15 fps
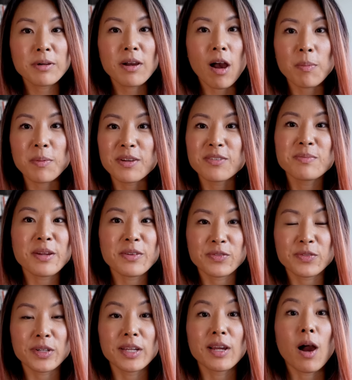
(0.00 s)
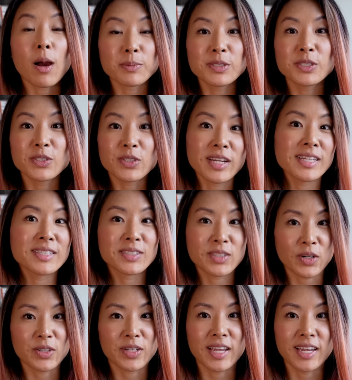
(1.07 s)
a copy of my free Options Trading
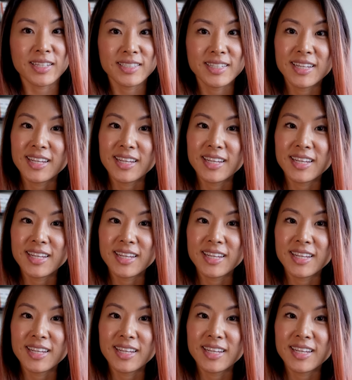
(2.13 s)
Starter Kit.